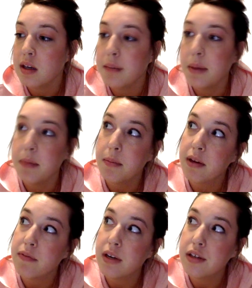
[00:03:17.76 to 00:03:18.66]
maybe my
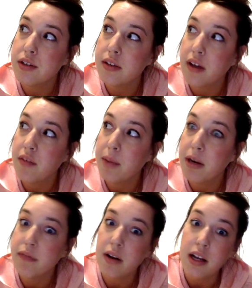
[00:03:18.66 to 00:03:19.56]
friends just have better
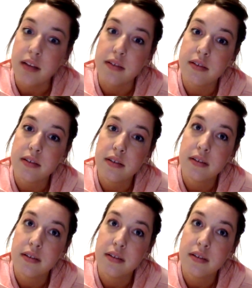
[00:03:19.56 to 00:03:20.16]
friends.